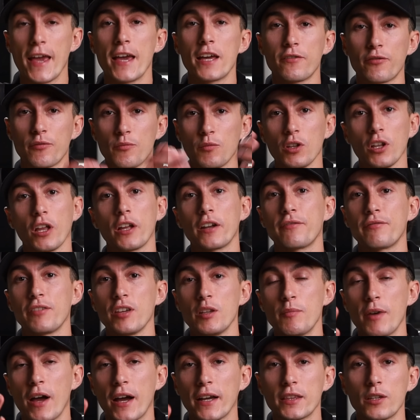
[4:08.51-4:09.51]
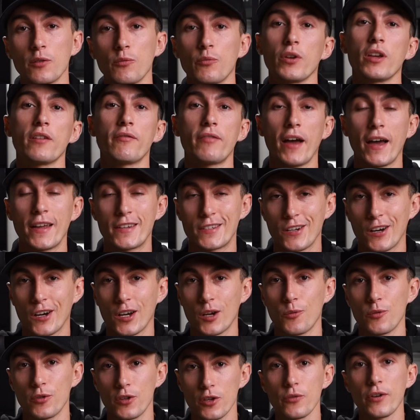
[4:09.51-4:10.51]
and from a lot of feedback that we have had
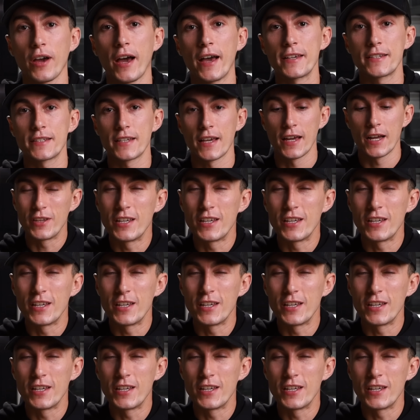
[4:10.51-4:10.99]
talking with you guys,